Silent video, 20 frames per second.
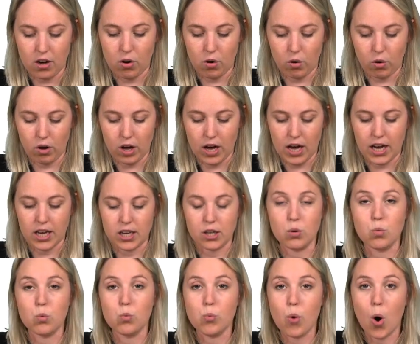or I
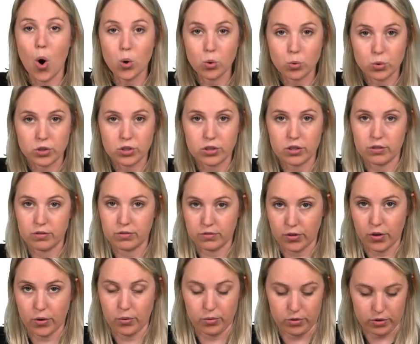won't
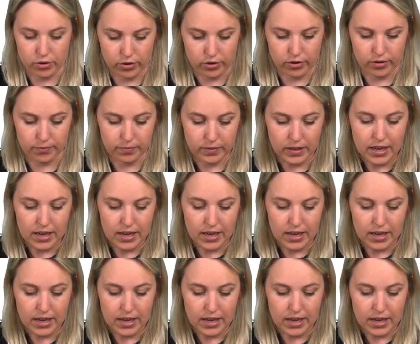phone her.